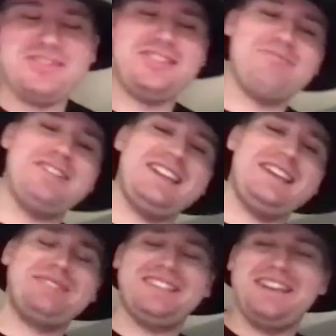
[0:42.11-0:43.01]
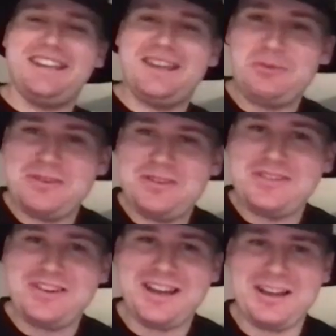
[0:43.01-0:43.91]
so my name's Dan
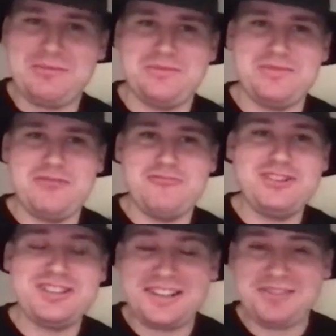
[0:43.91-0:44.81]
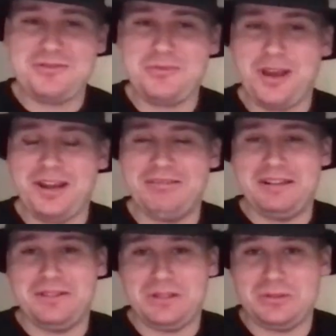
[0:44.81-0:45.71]
Henwood. I'm originally from
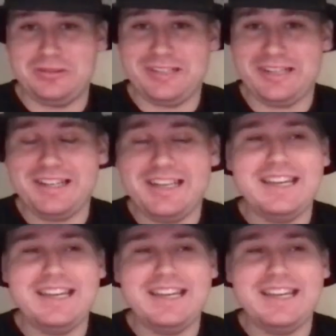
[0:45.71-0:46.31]
Wangara, Victoria,